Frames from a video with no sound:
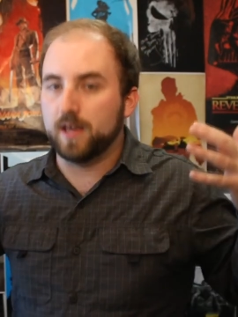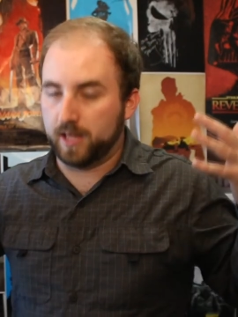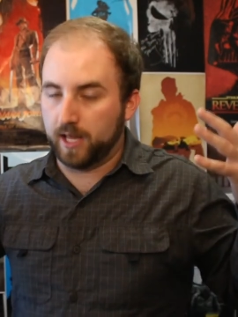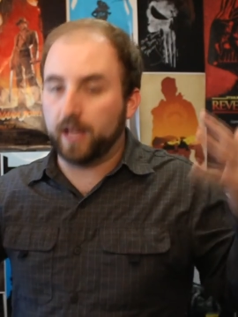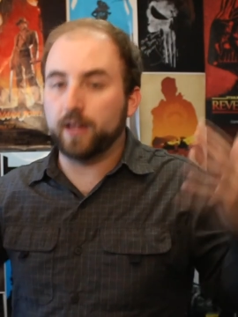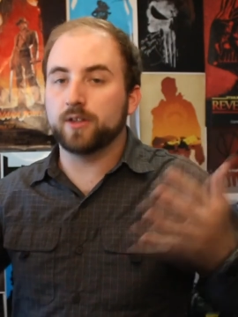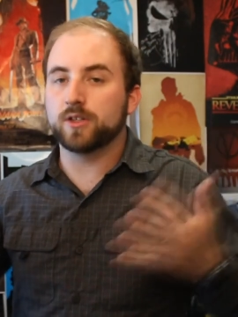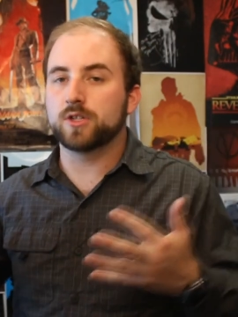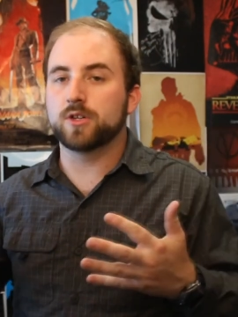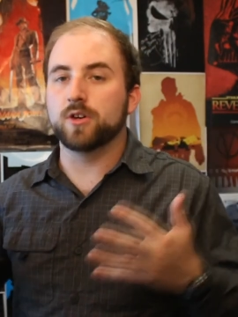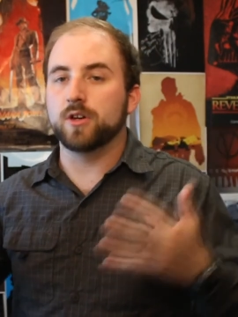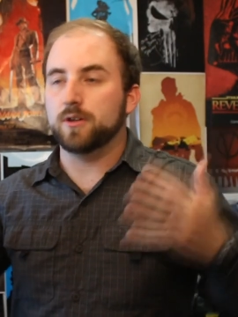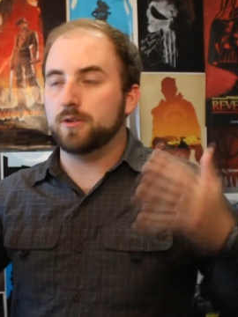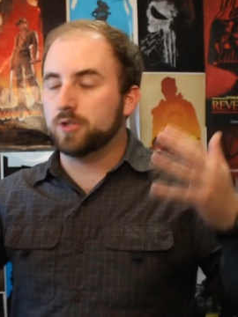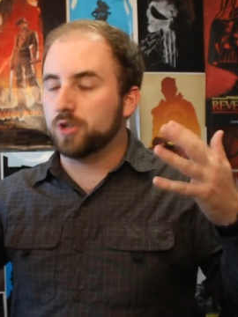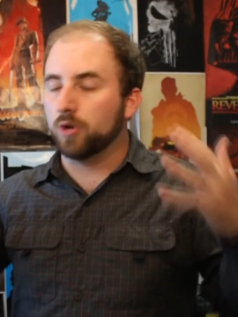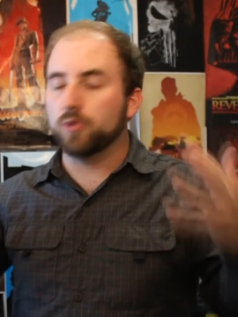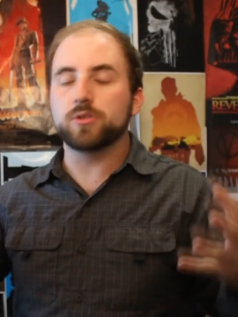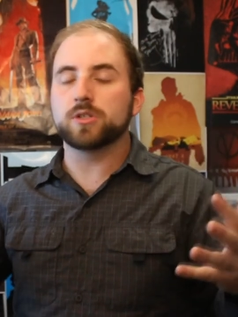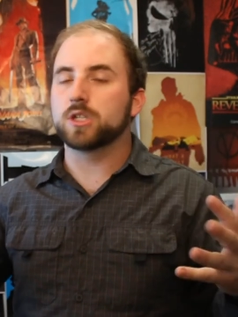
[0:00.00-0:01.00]
that looks
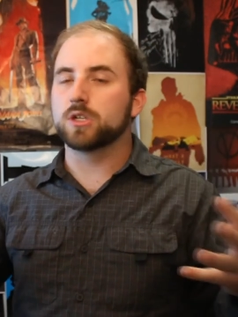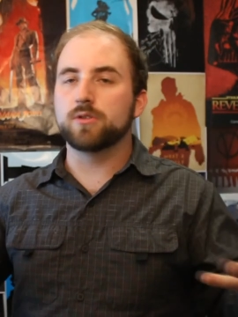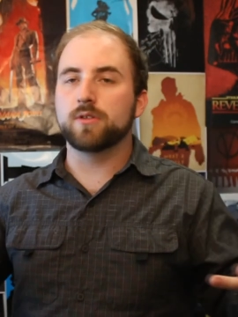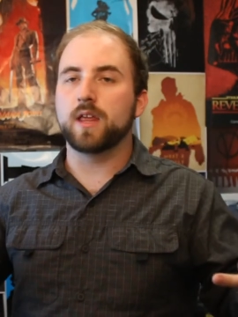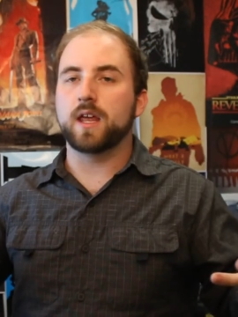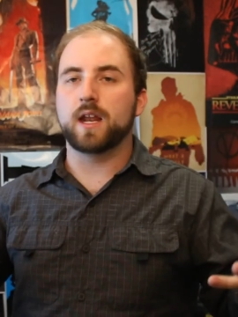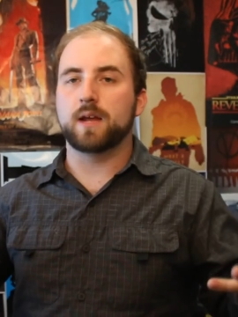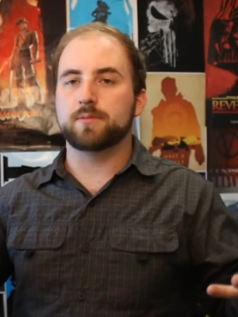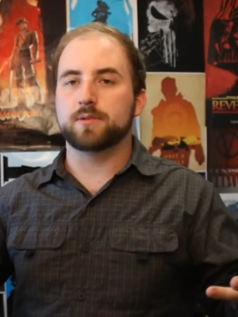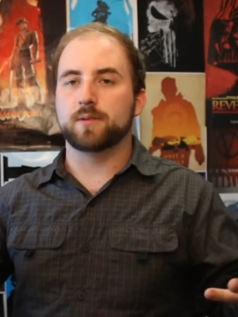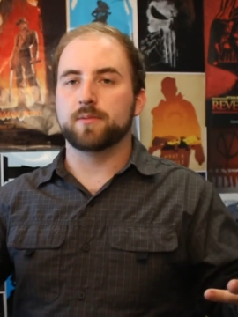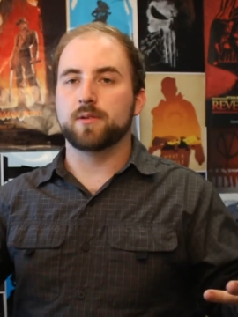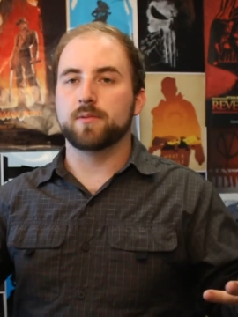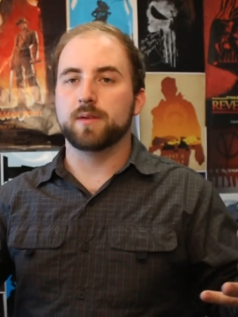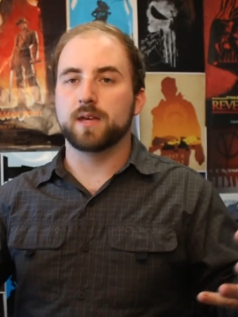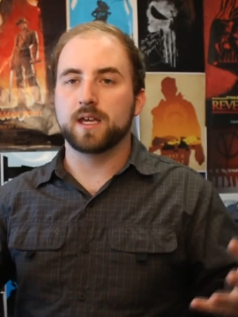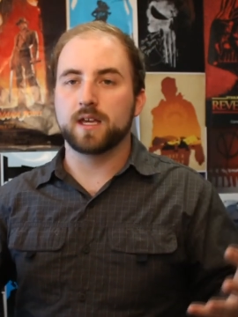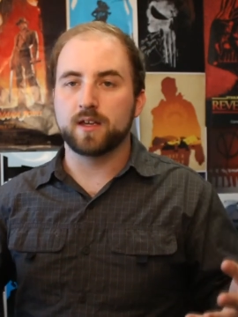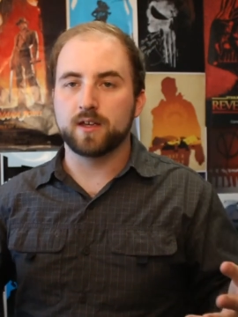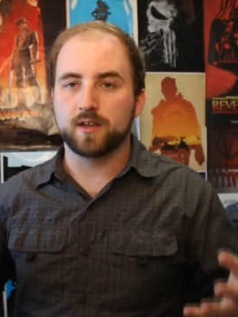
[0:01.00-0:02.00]
good. Don't screw that up,
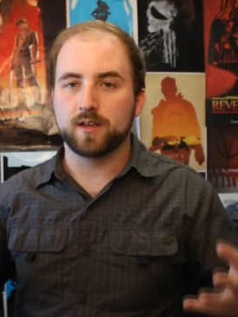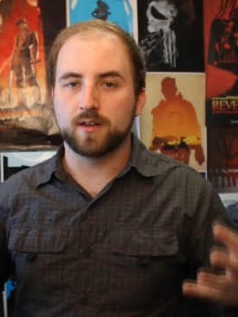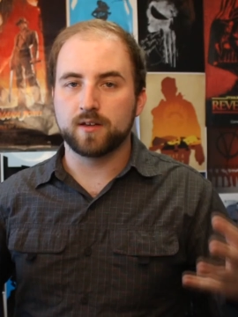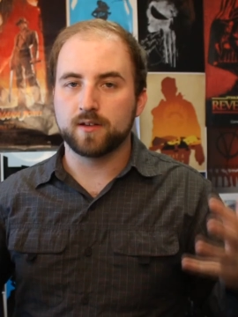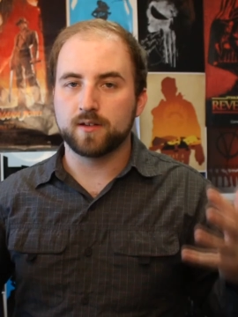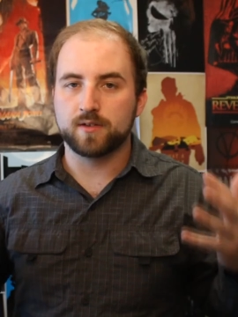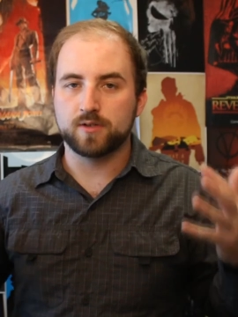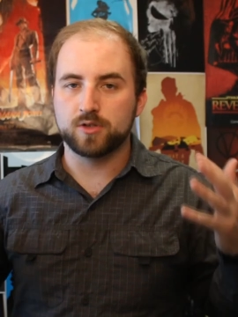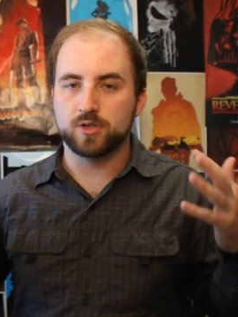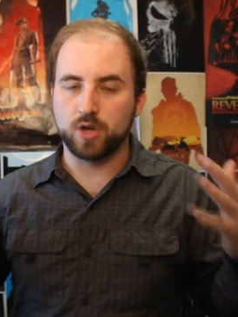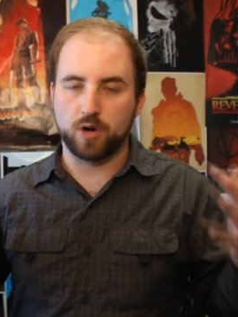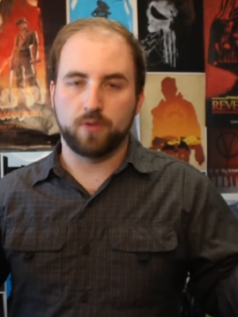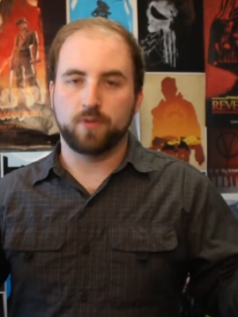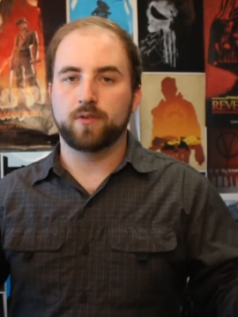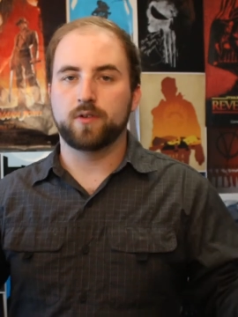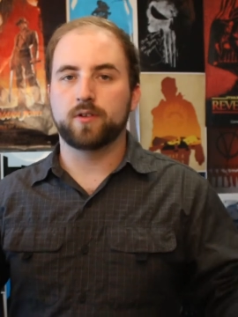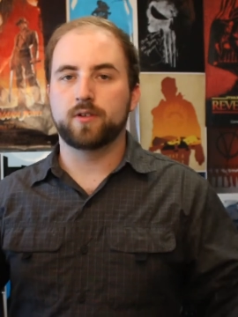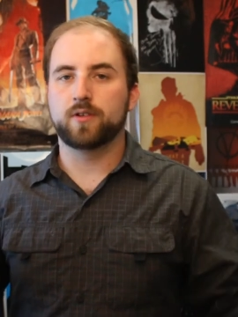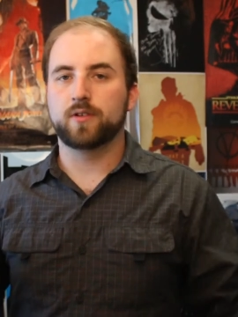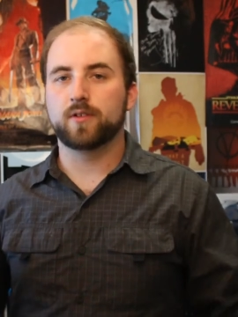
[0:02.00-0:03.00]
WB. Don't.